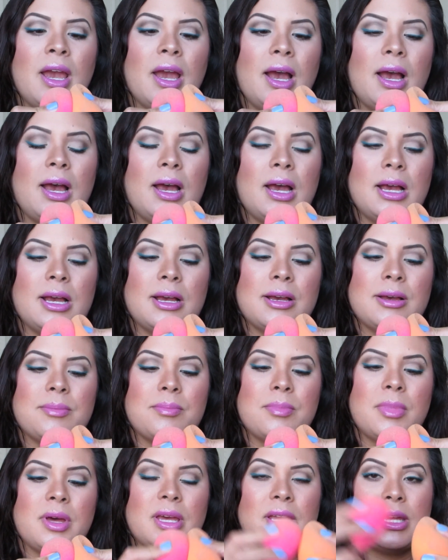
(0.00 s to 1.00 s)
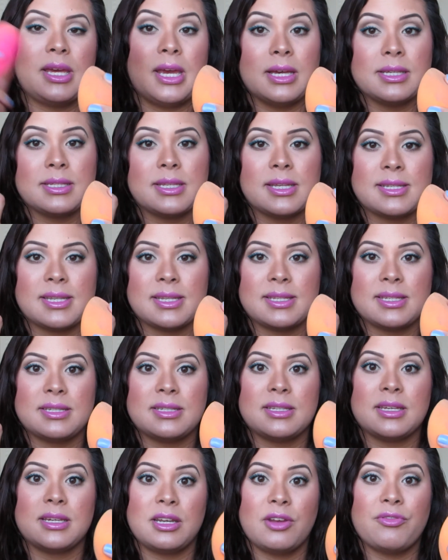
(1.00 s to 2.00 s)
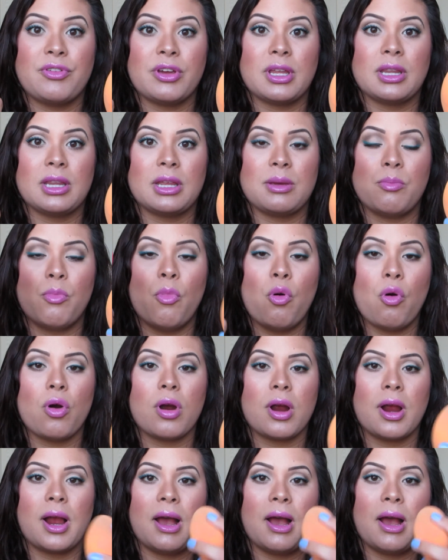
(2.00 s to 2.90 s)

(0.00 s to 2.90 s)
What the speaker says: Yes, this is significantly more.